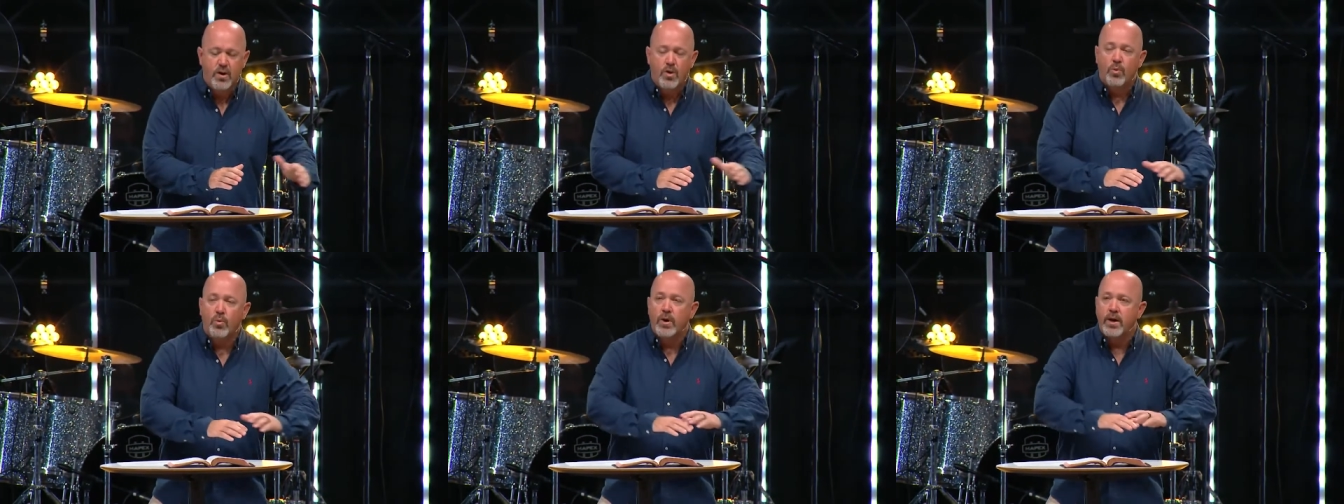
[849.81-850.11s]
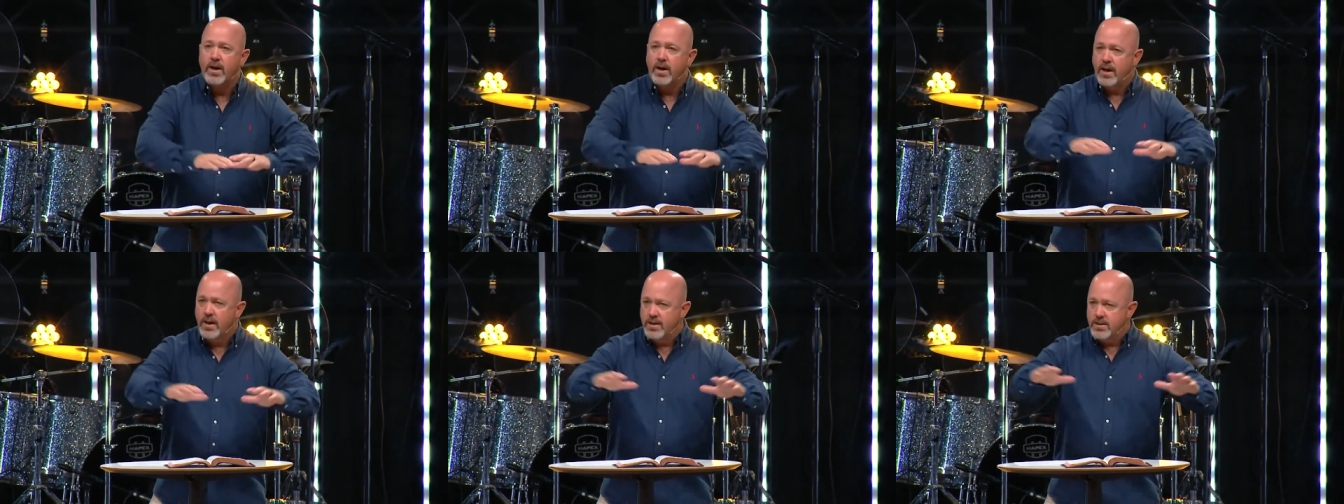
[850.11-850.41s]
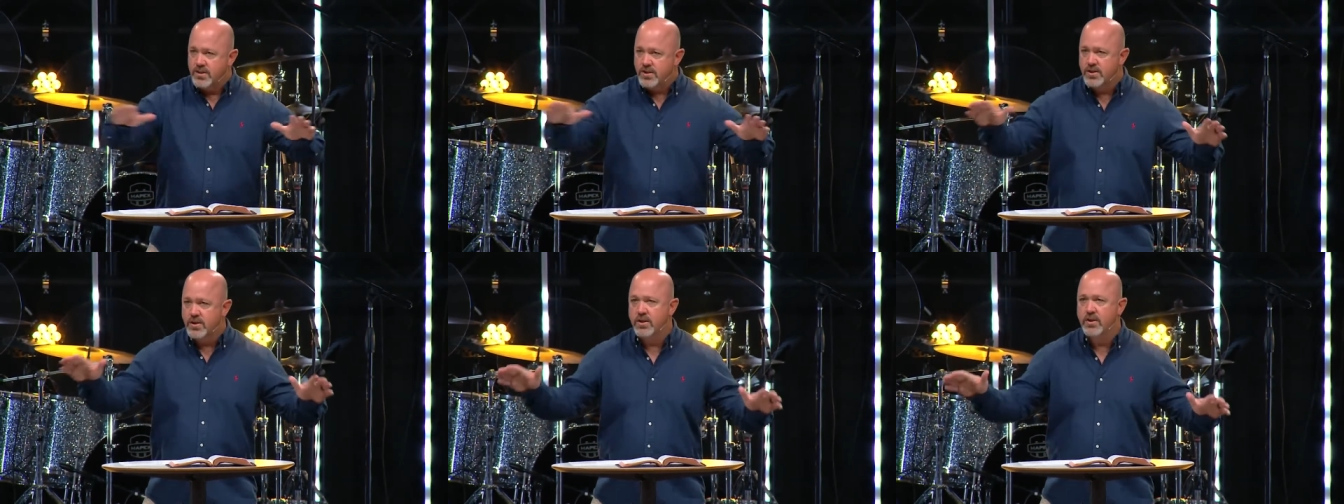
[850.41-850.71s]
When
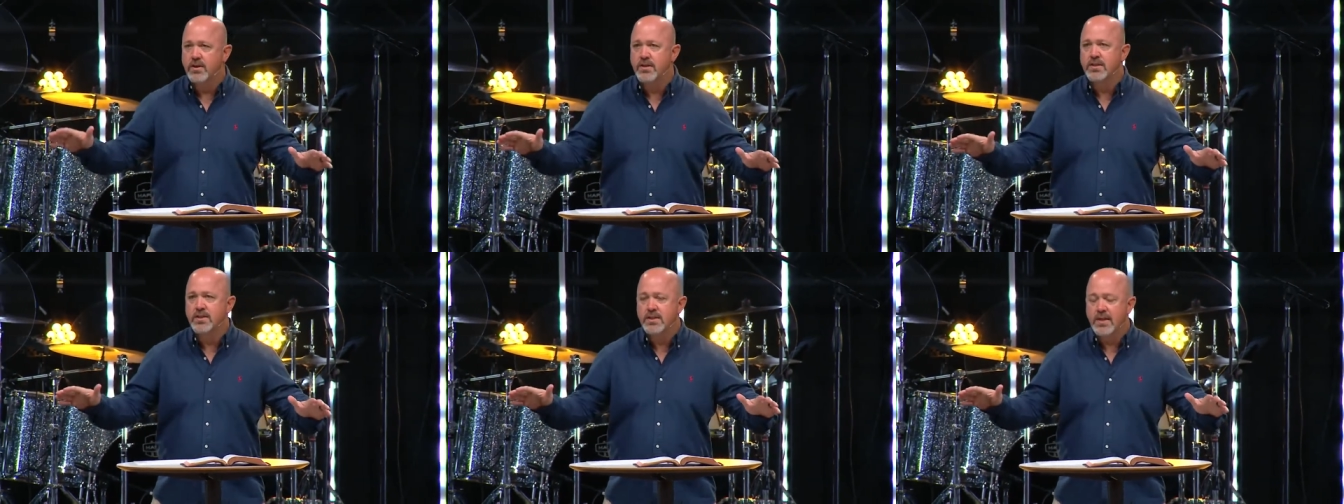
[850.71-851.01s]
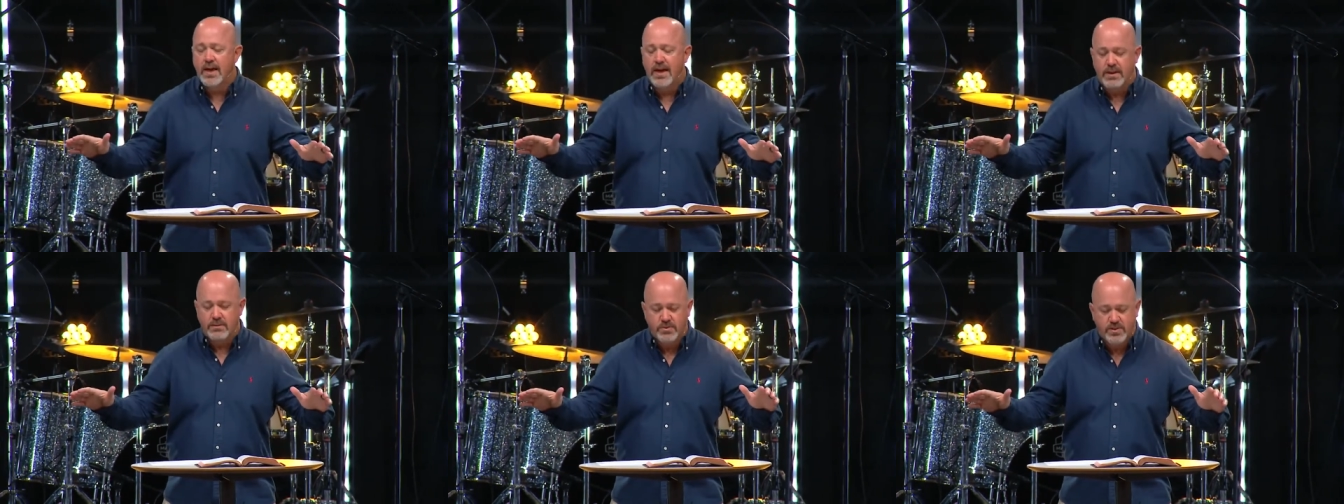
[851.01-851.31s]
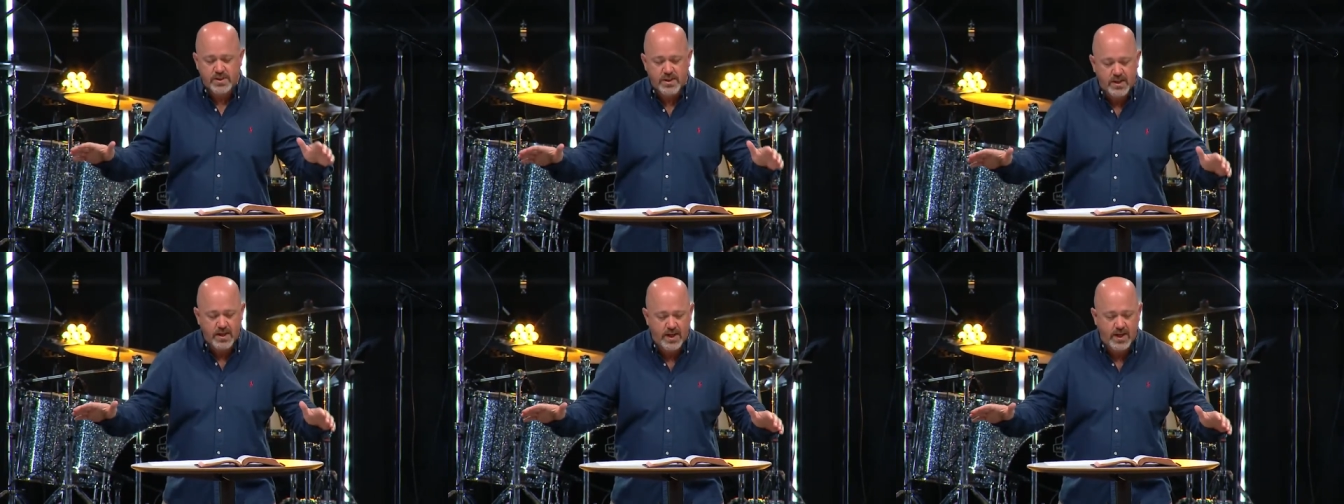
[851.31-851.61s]
uncertain
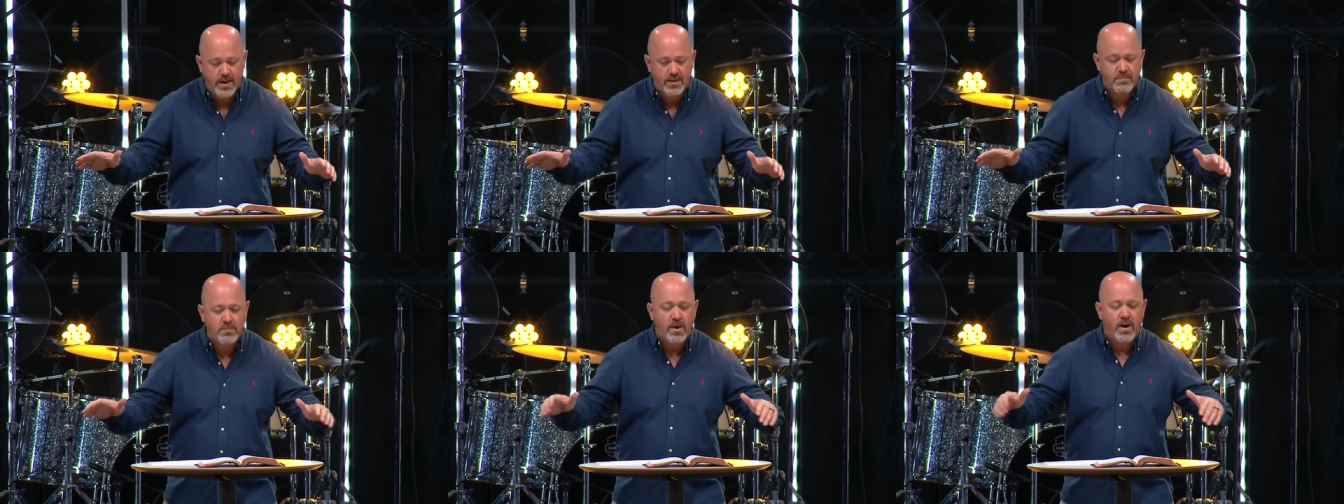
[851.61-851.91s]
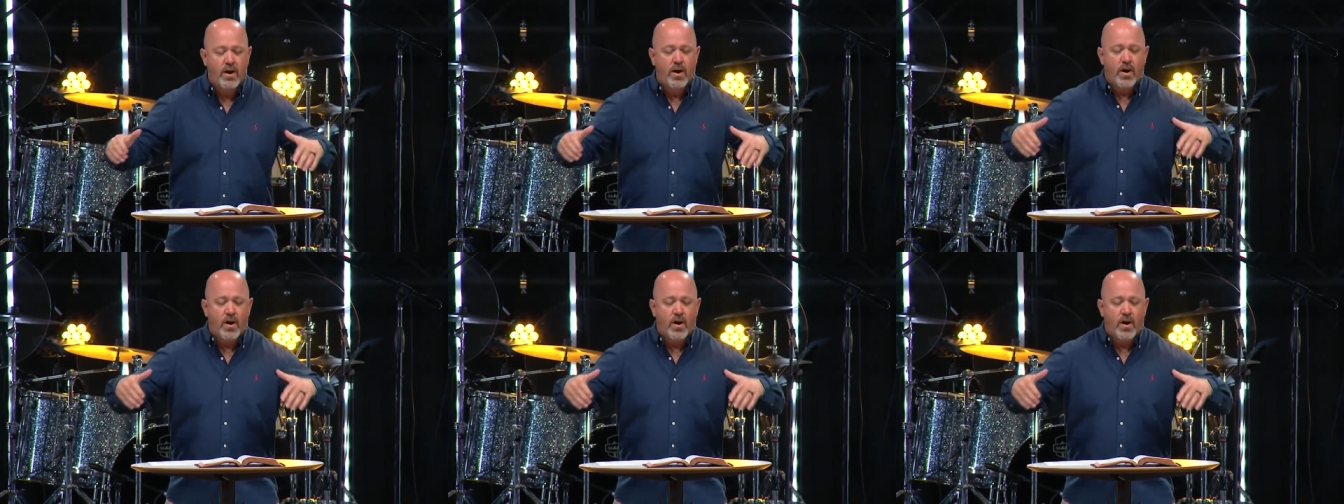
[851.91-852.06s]
times come,